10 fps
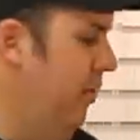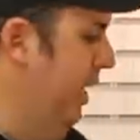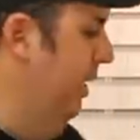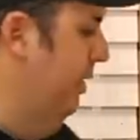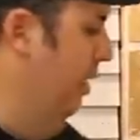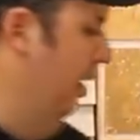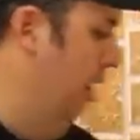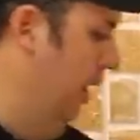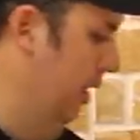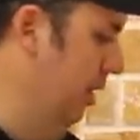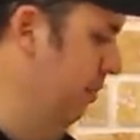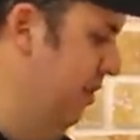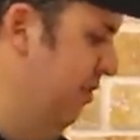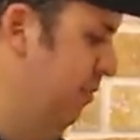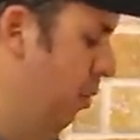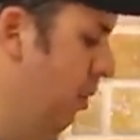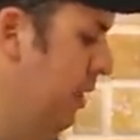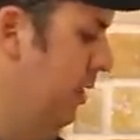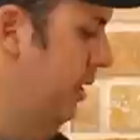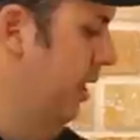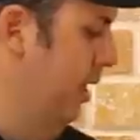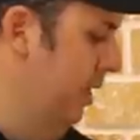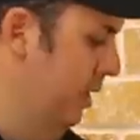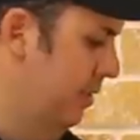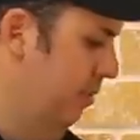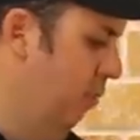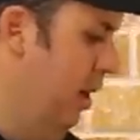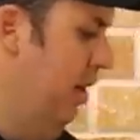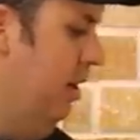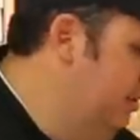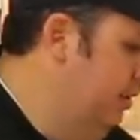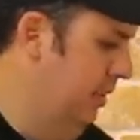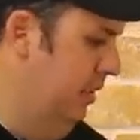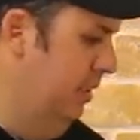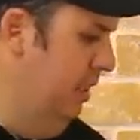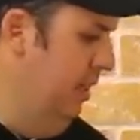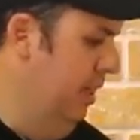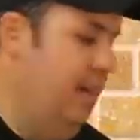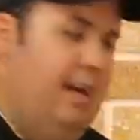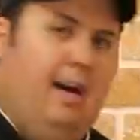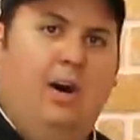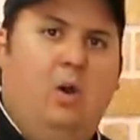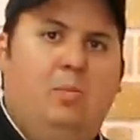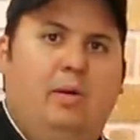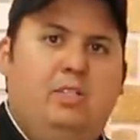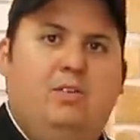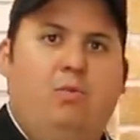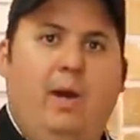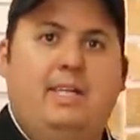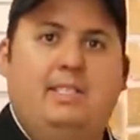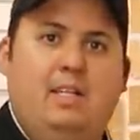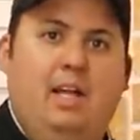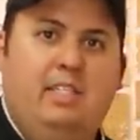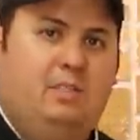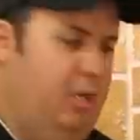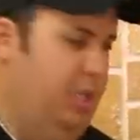ingredients are a little bit of port, some water, a whole bunch of white sliced